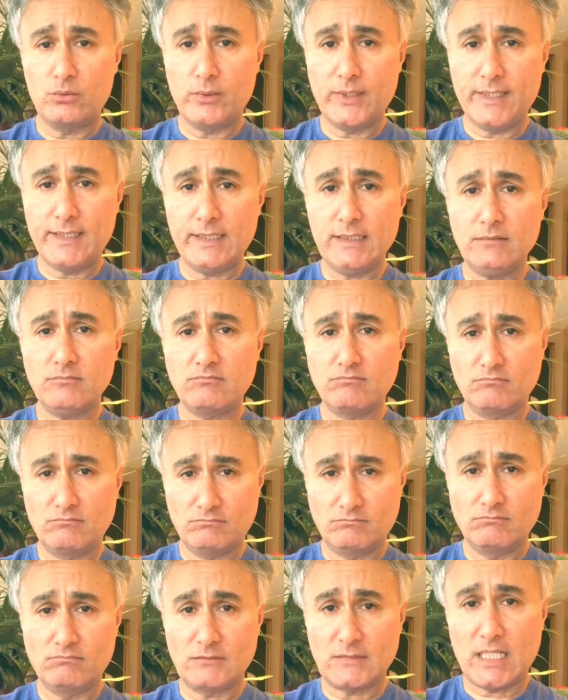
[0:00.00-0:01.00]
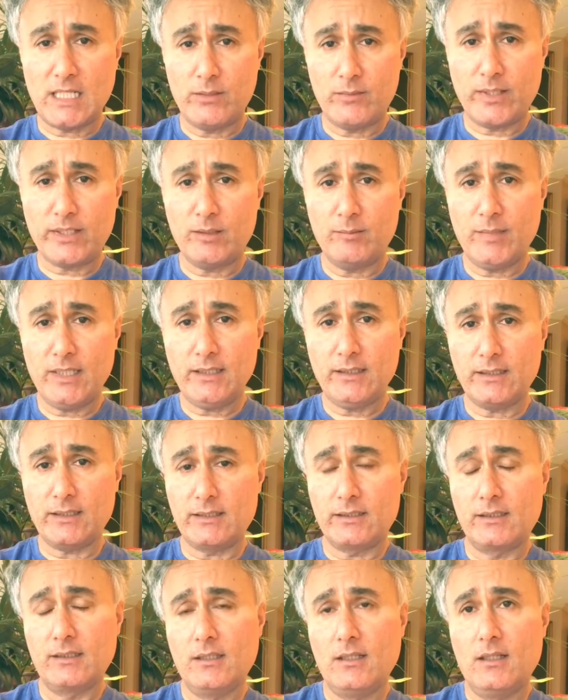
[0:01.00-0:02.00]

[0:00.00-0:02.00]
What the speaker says: read it, I recommend it.